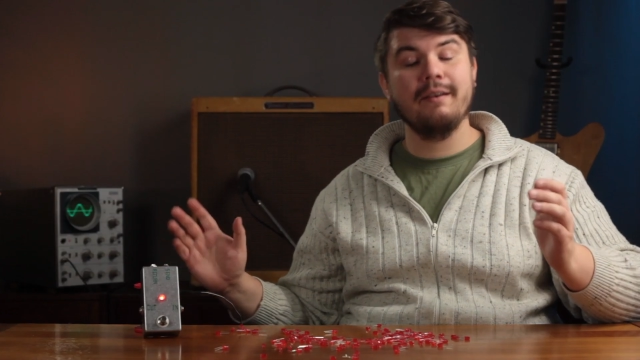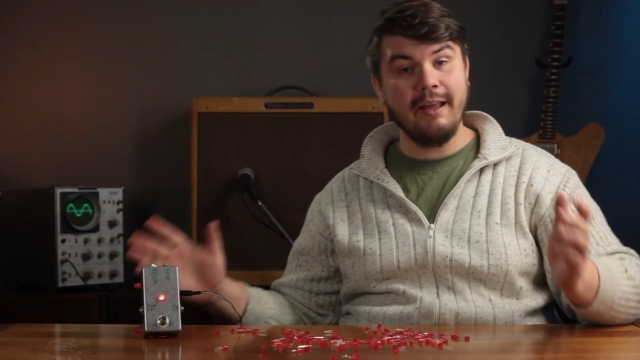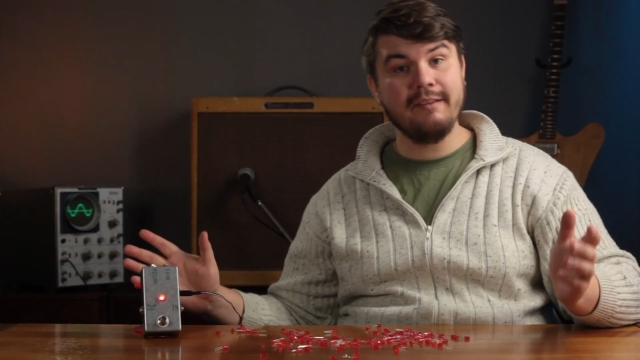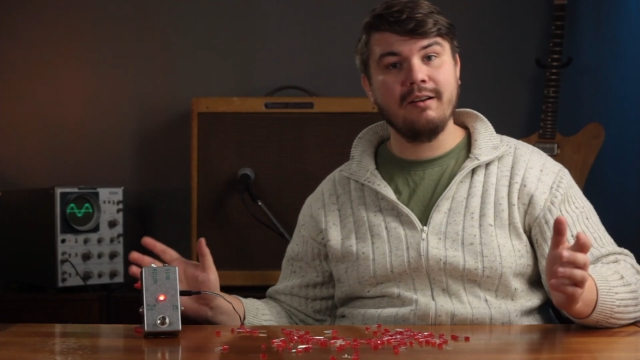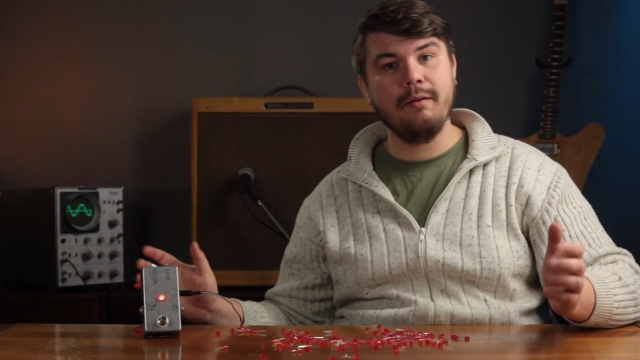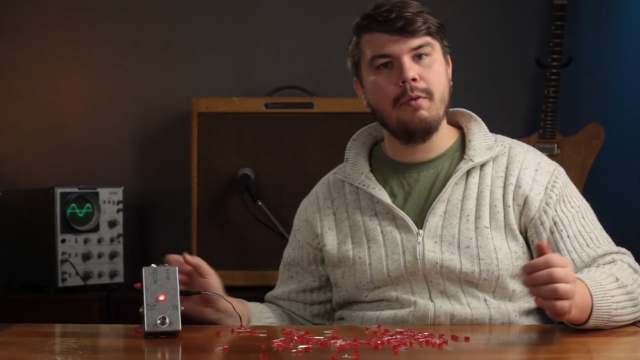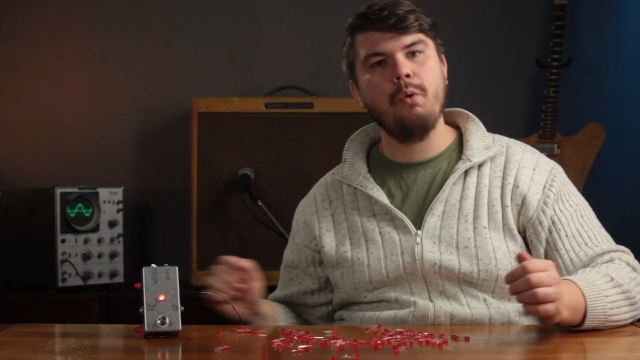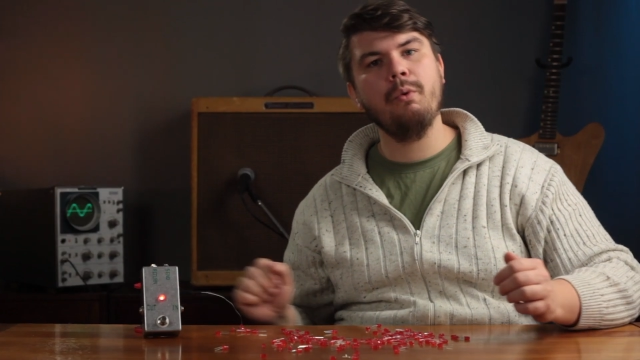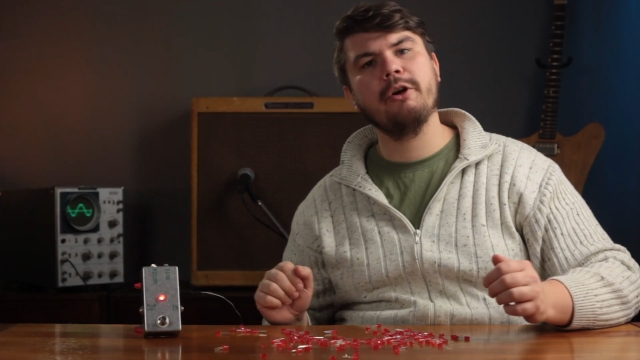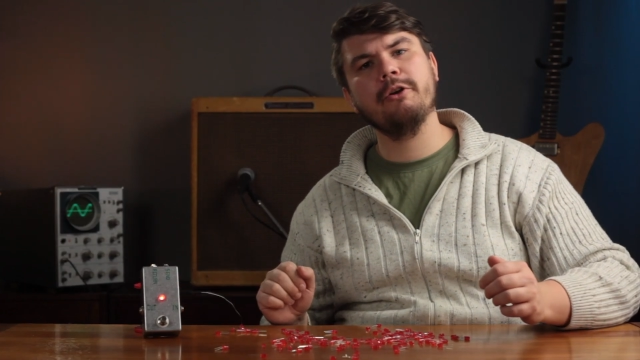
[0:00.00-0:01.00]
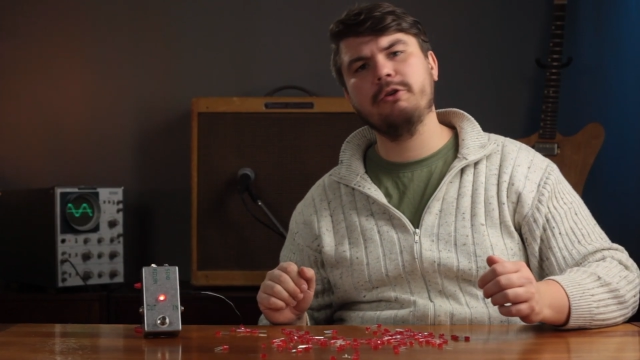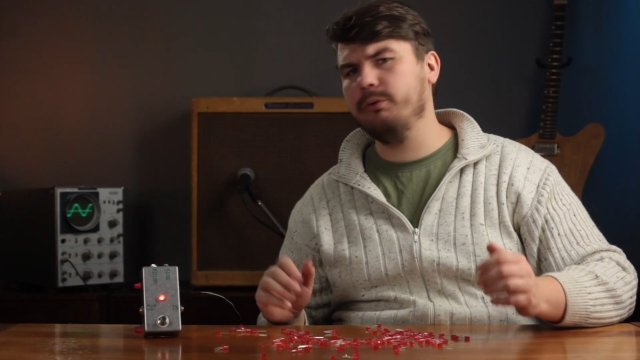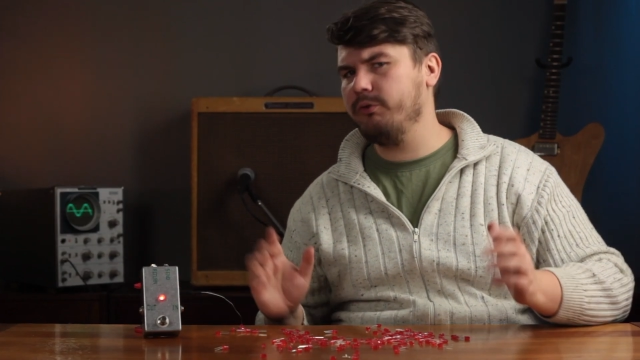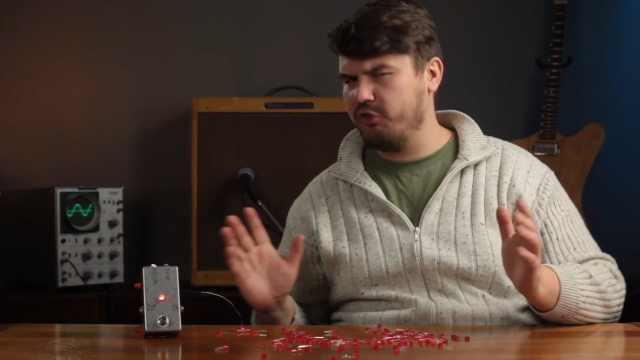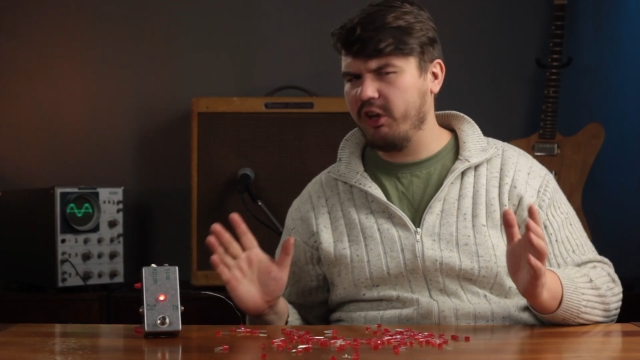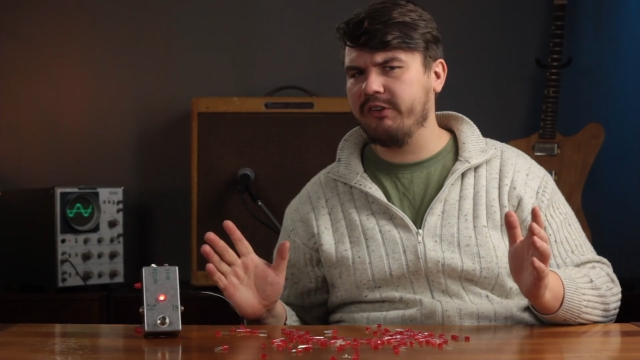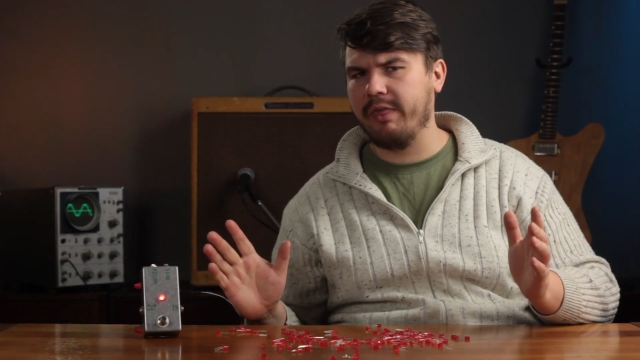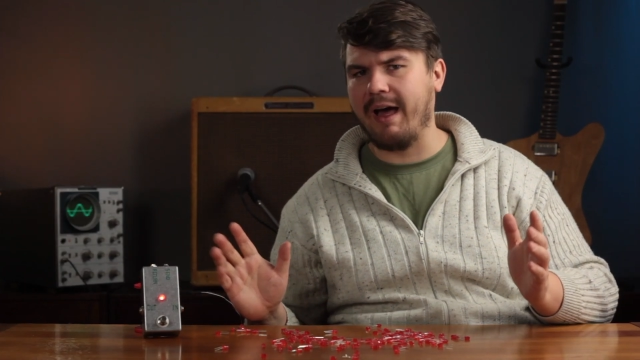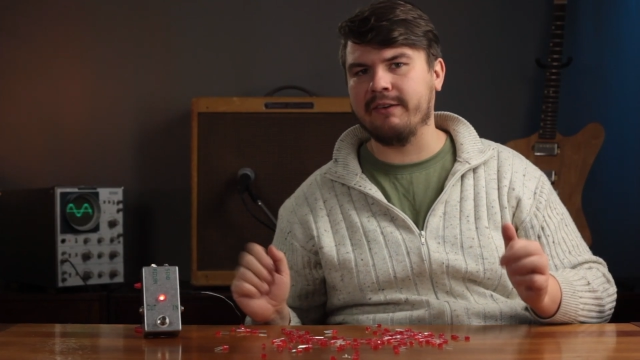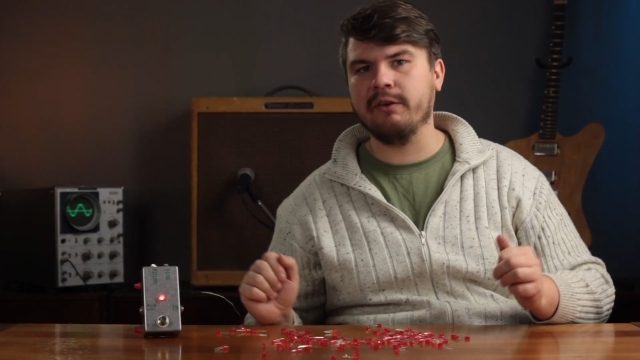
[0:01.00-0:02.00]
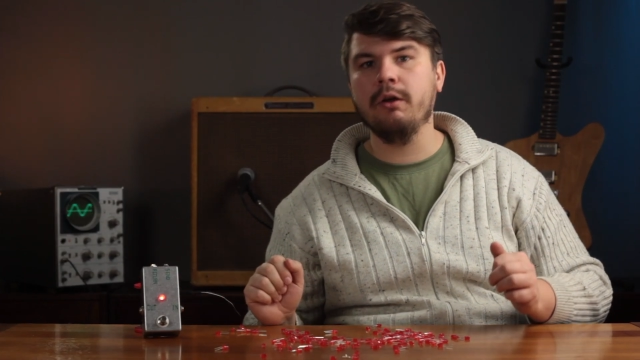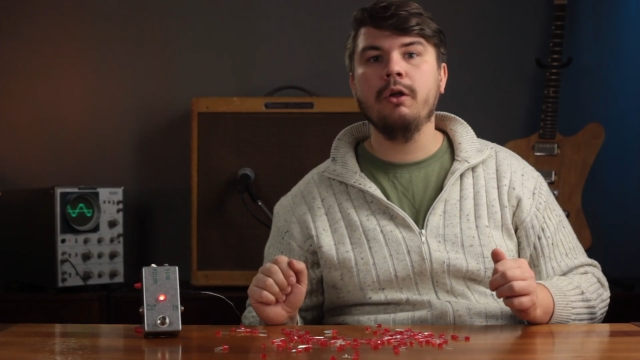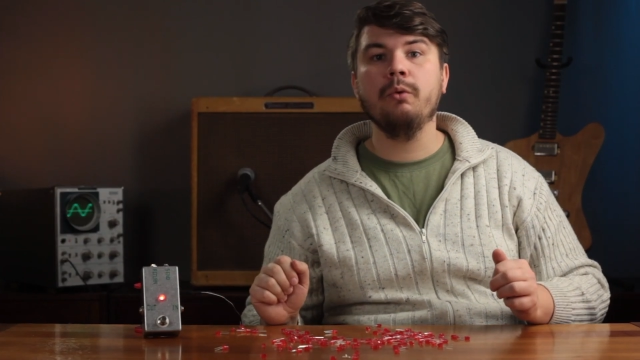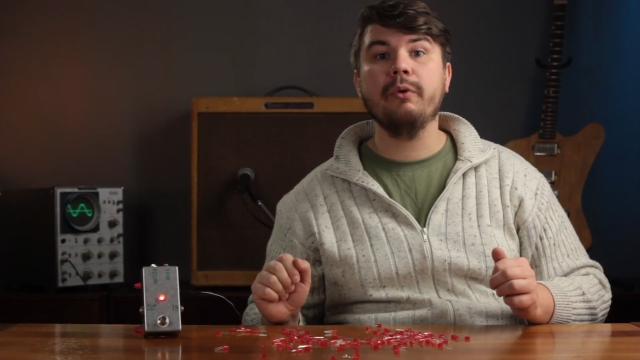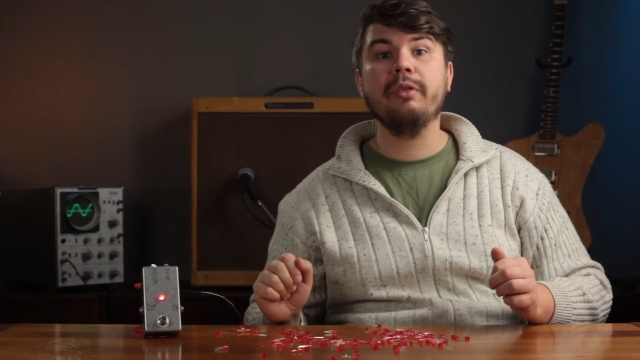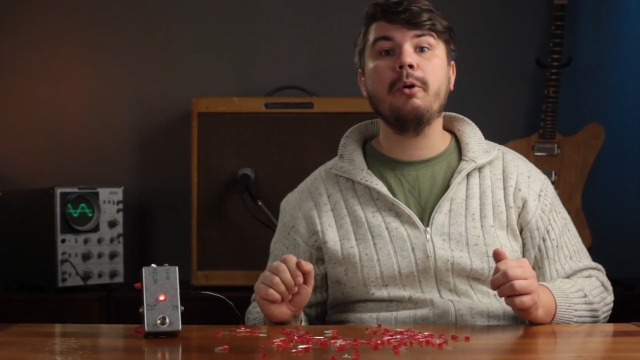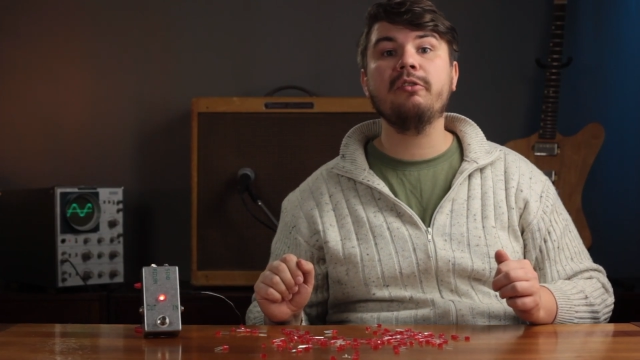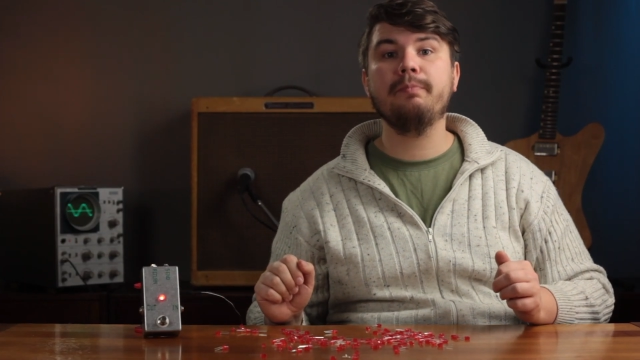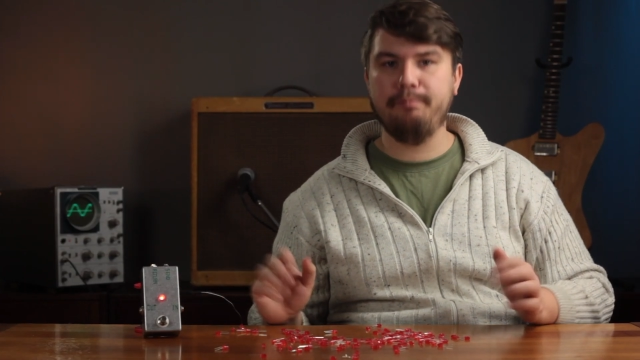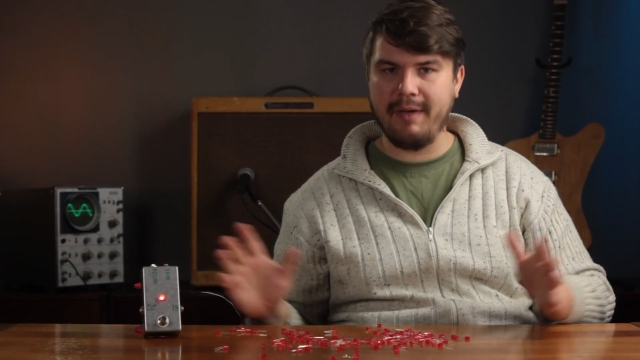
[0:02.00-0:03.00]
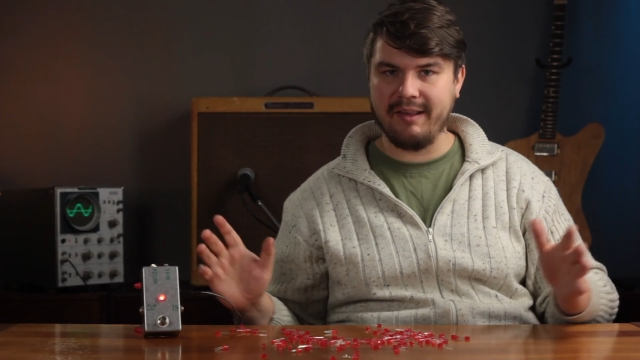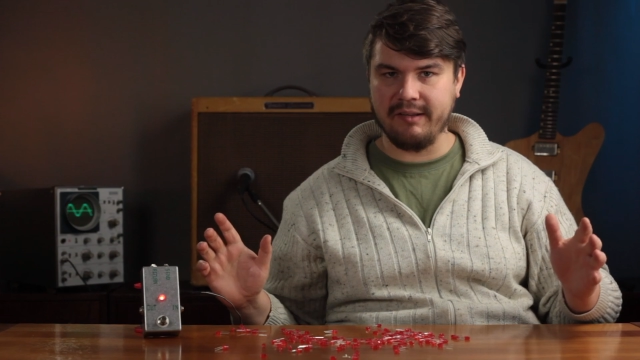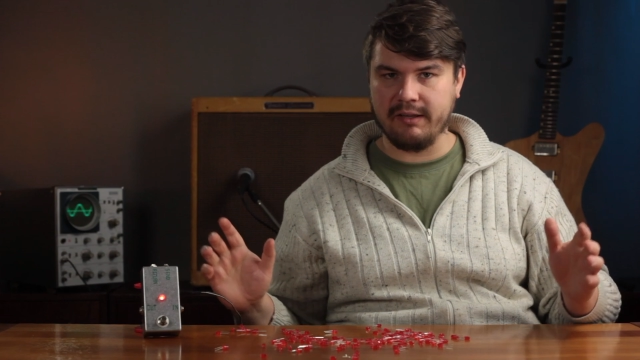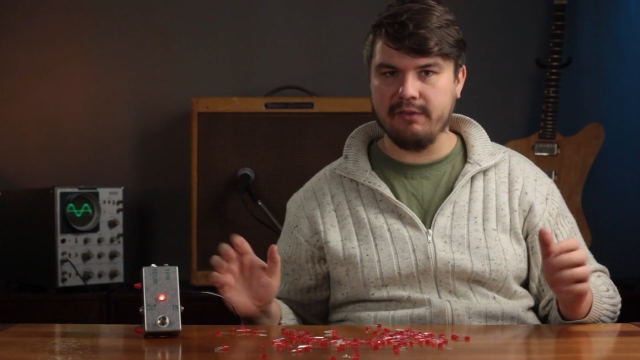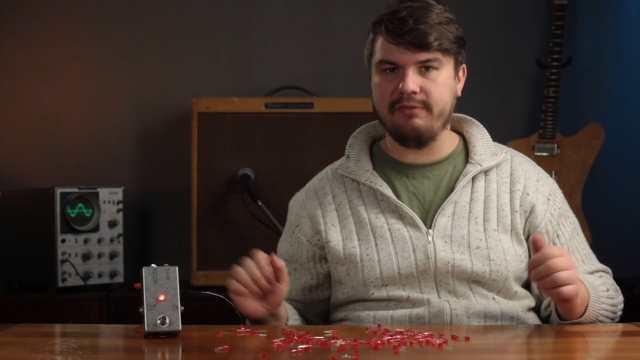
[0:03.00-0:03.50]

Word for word: Next time, we're going to do just that with the most basic